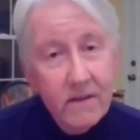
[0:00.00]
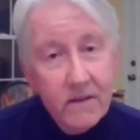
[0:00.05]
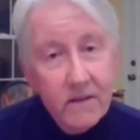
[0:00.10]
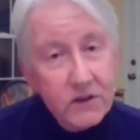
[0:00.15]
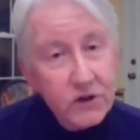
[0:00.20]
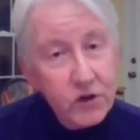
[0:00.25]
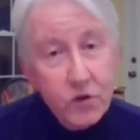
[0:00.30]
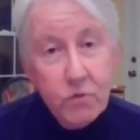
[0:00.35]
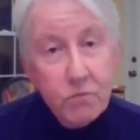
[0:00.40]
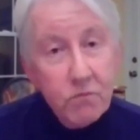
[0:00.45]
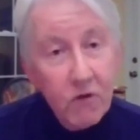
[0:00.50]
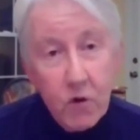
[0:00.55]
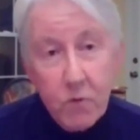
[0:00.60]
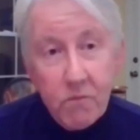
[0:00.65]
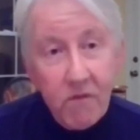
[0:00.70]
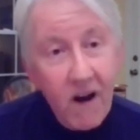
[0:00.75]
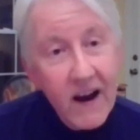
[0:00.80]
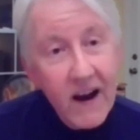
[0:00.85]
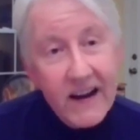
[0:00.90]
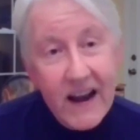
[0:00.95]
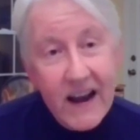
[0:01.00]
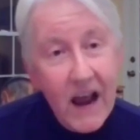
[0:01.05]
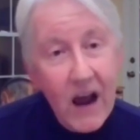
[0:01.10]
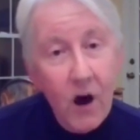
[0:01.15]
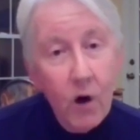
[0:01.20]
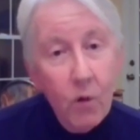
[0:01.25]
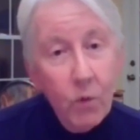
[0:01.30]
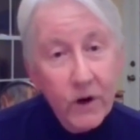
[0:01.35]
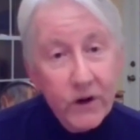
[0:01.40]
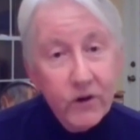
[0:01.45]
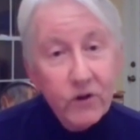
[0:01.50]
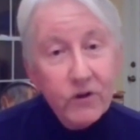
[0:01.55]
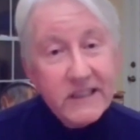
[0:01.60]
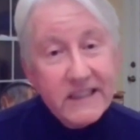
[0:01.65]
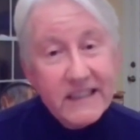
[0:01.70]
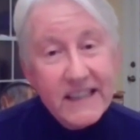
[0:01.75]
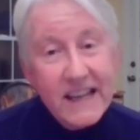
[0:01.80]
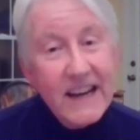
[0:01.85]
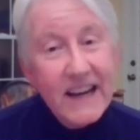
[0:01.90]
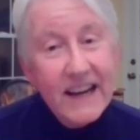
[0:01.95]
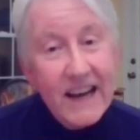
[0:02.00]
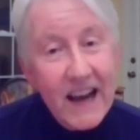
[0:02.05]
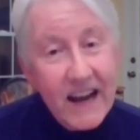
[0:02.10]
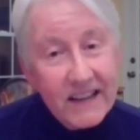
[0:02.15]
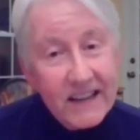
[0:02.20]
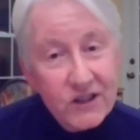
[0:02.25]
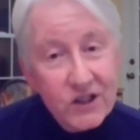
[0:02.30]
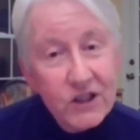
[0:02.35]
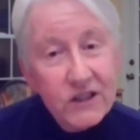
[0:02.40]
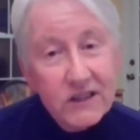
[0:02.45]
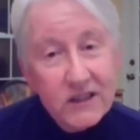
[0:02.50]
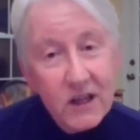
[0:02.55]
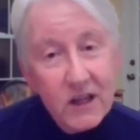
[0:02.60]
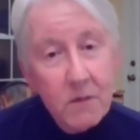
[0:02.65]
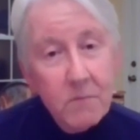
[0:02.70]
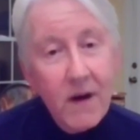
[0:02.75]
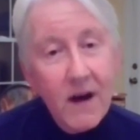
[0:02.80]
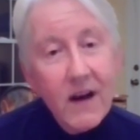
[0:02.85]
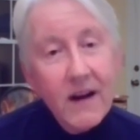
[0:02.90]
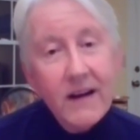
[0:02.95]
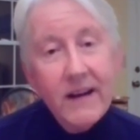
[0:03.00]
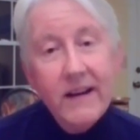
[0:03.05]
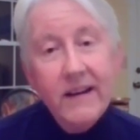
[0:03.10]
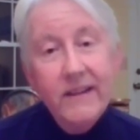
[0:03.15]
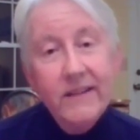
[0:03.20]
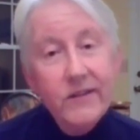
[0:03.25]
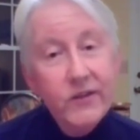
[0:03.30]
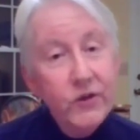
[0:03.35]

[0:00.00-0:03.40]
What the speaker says: Zoom room right now. When you're sitting next to somebody,